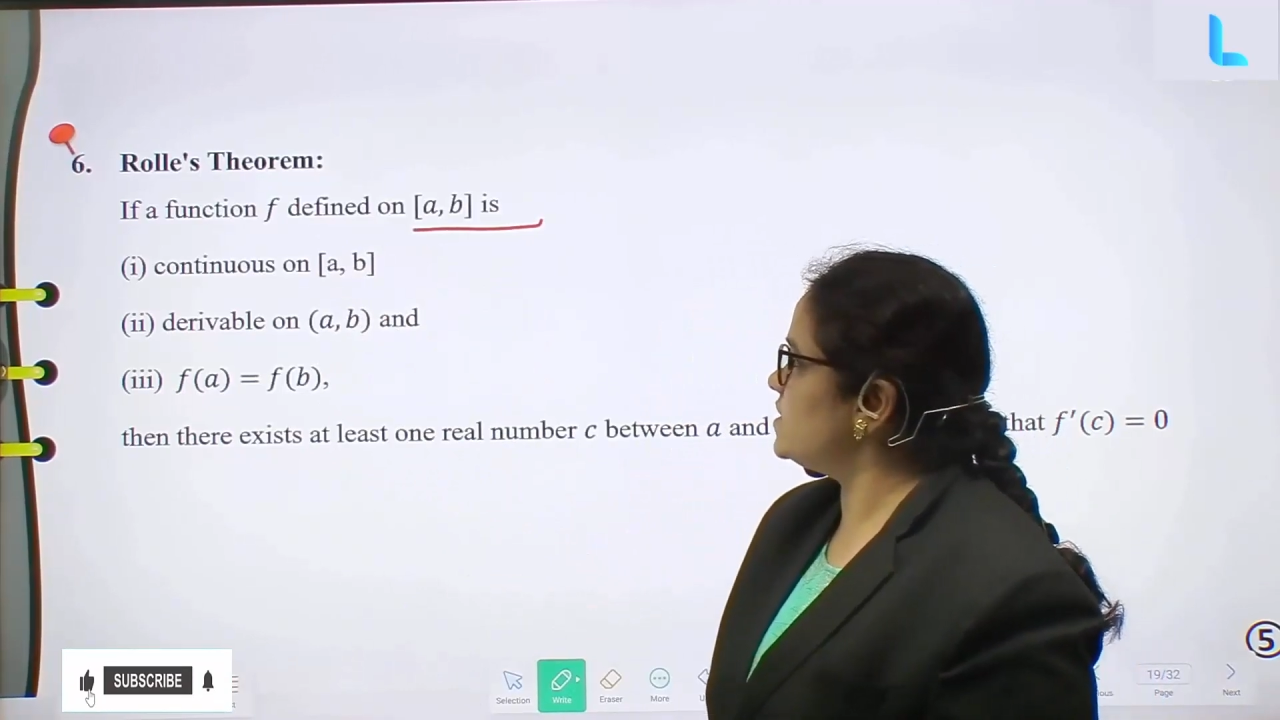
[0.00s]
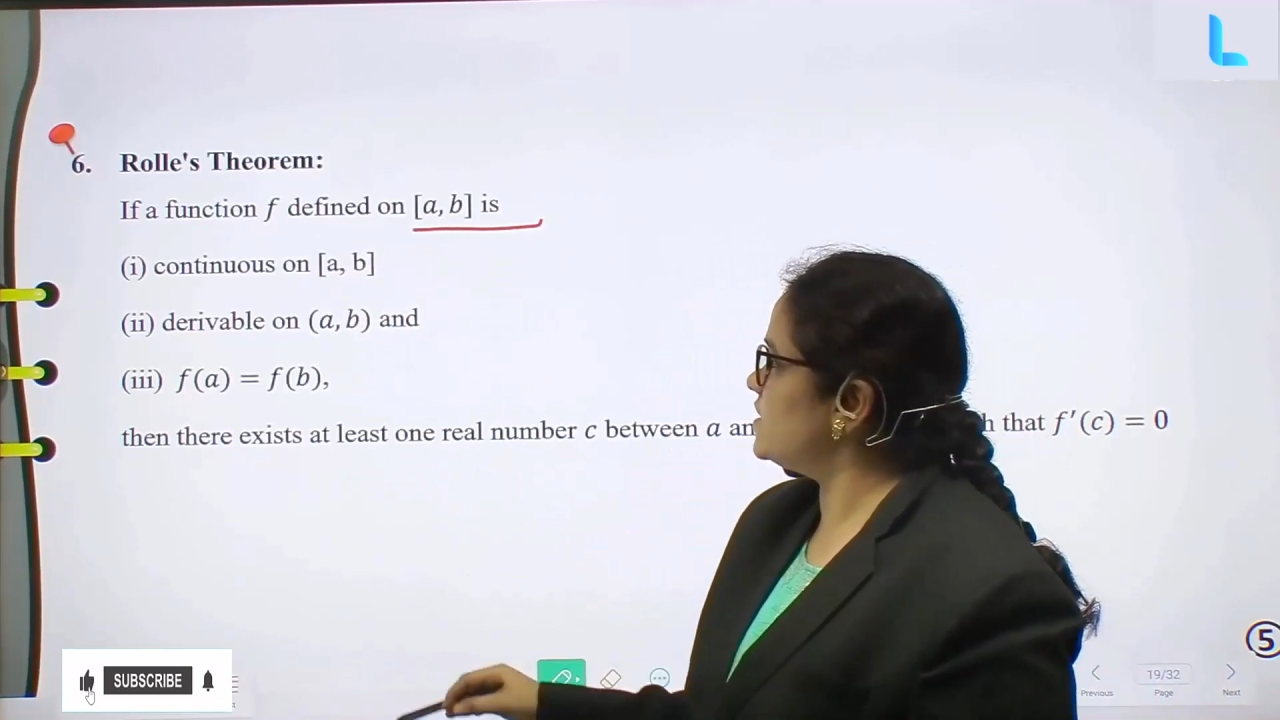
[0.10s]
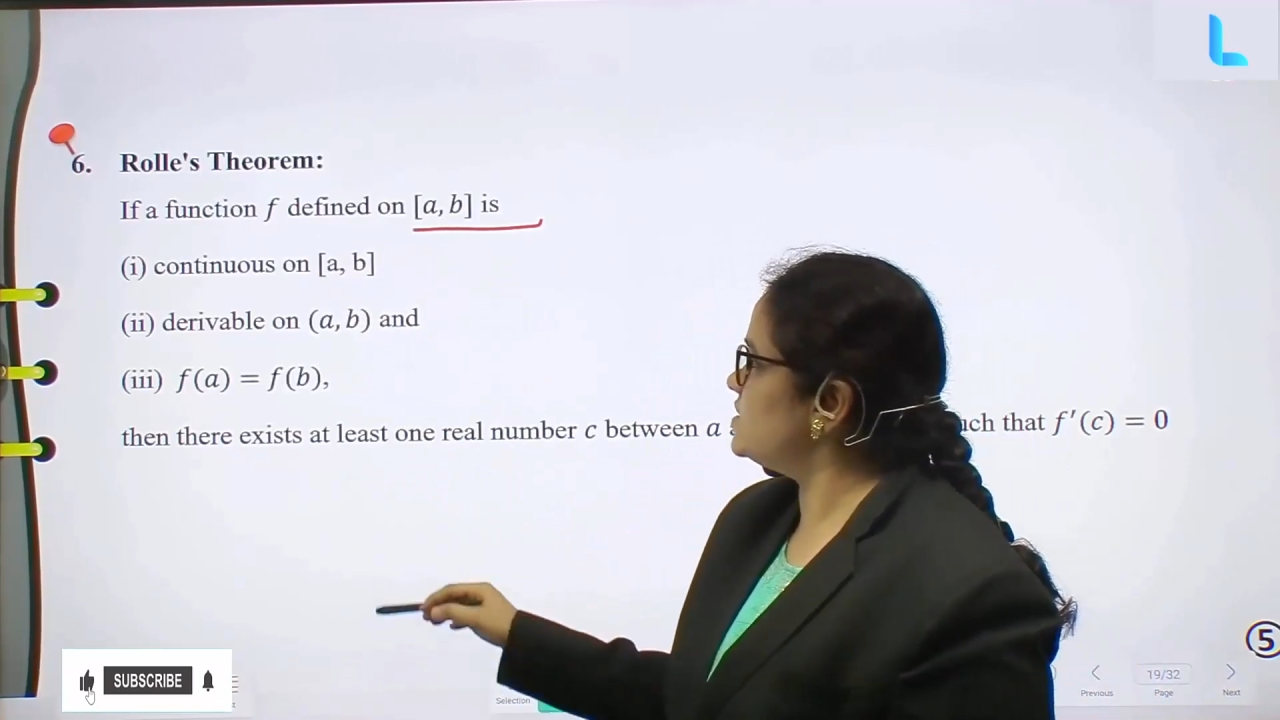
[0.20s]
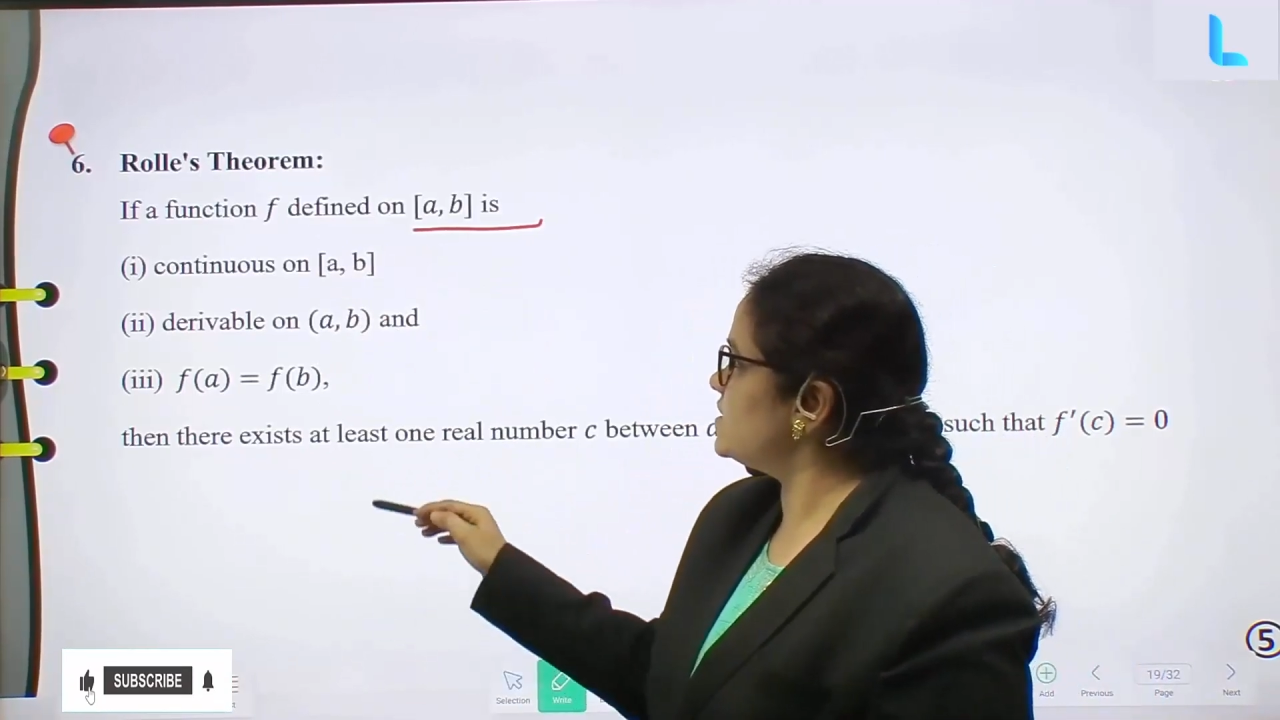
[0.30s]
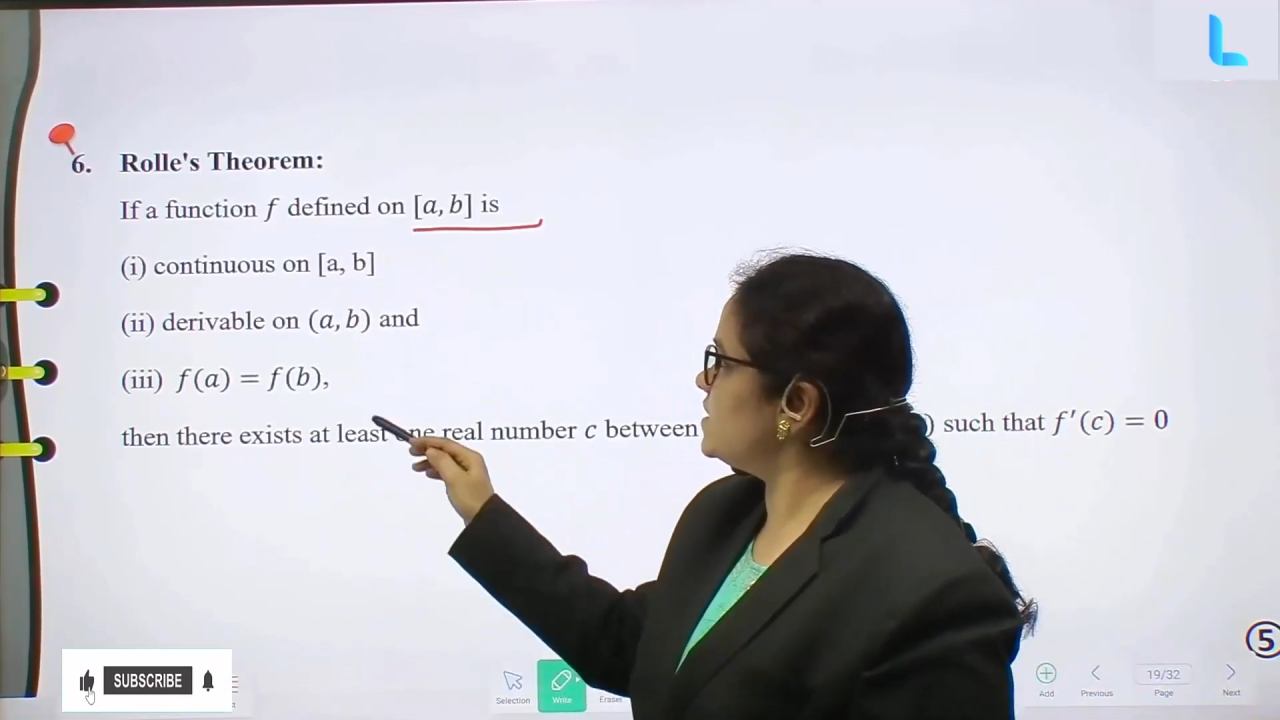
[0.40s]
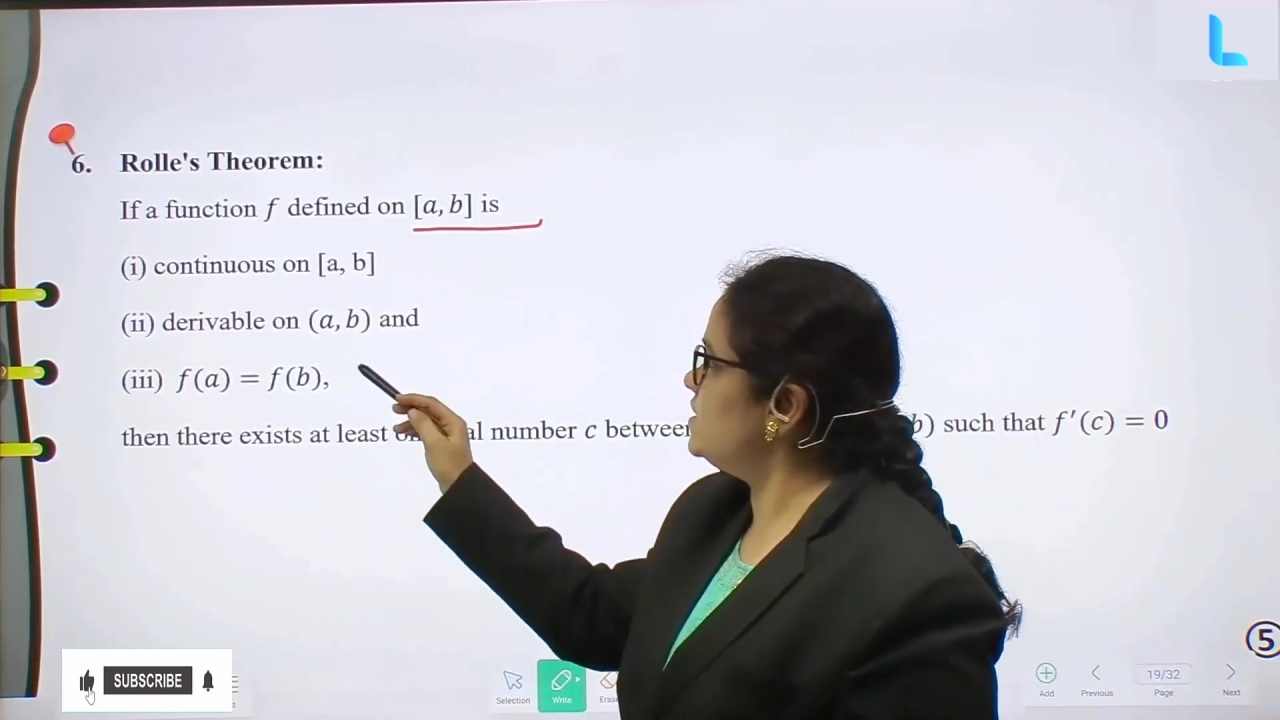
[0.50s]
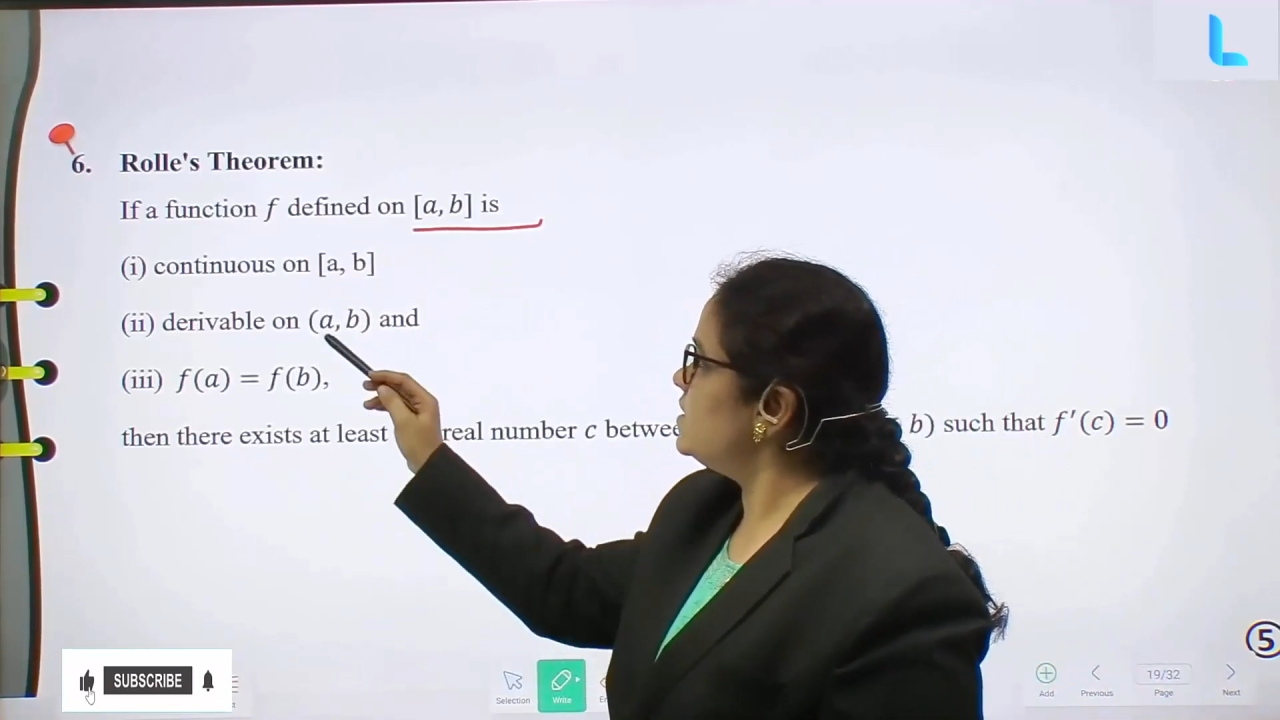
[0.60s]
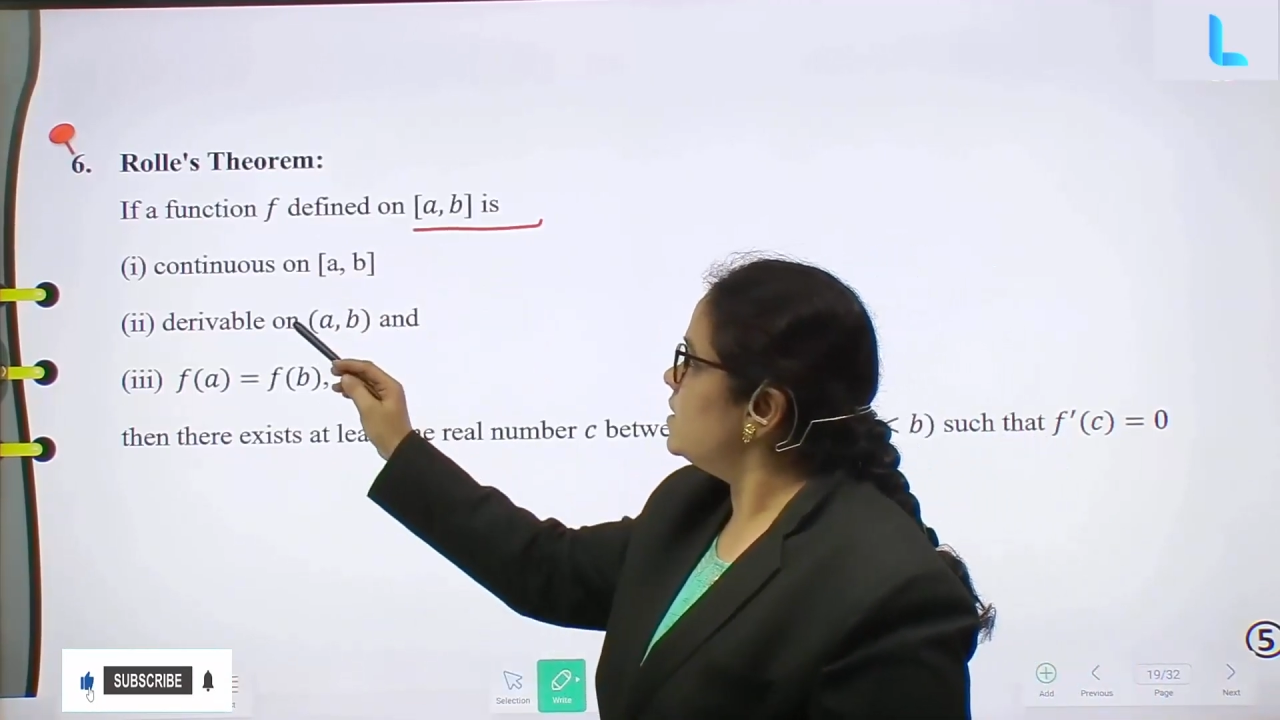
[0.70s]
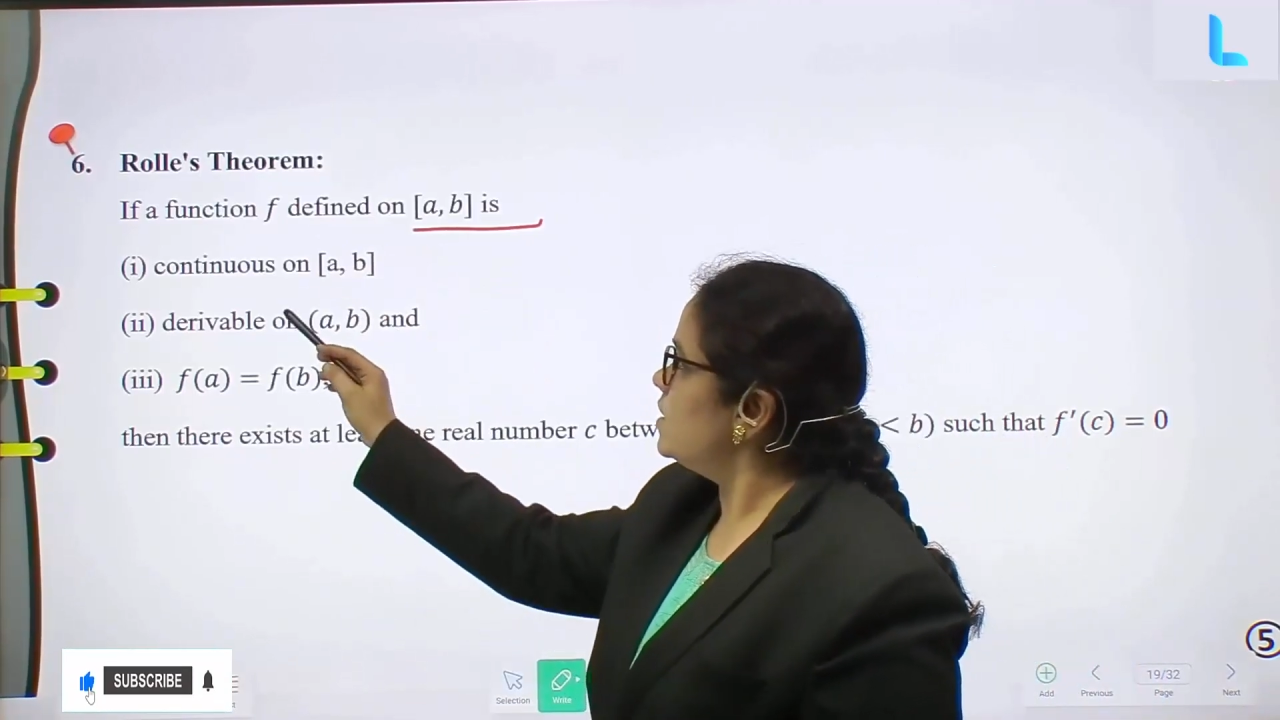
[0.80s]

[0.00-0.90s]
again check it.